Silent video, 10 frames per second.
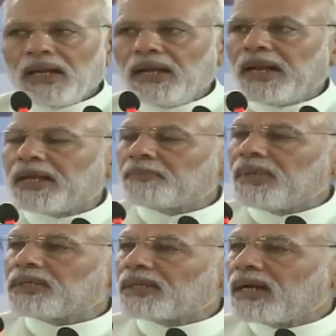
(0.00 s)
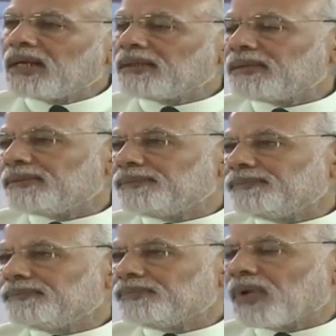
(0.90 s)
let me turn
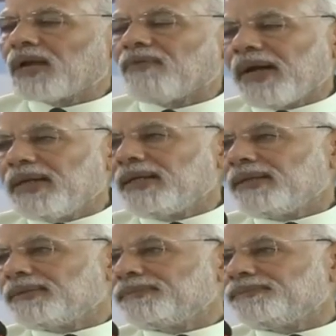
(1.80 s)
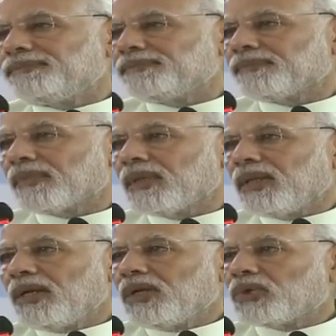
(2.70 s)
for a while
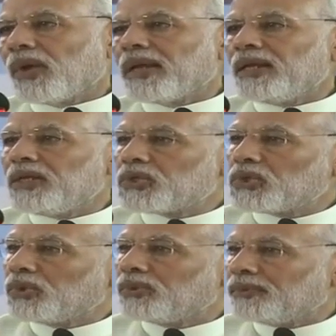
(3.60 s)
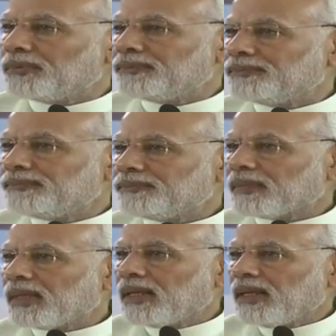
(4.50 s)
to an issue
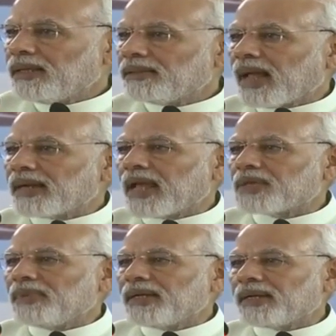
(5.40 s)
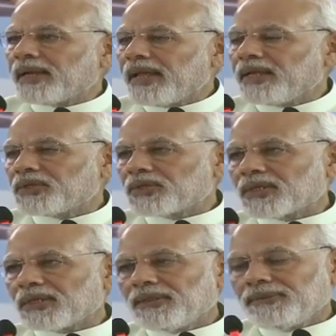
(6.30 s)
that has been raised
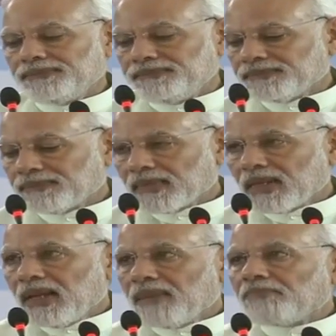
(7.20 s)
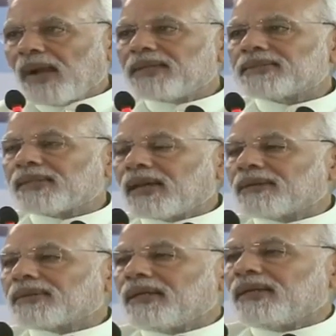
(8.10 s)
by
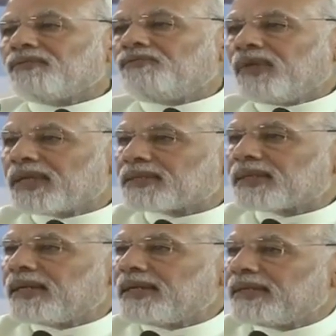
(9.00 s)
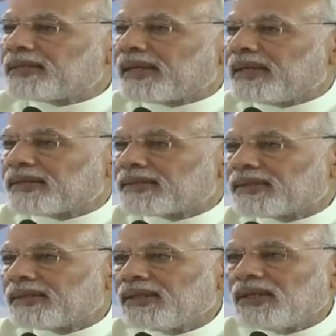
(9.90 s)
certain vested
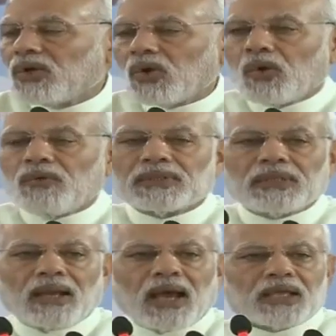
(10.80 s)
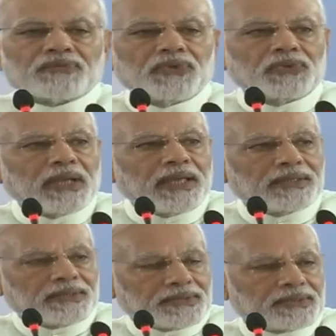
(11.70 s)
interests over the last few
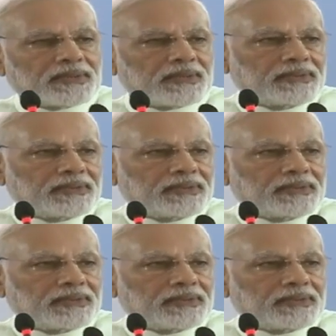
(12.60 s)
days.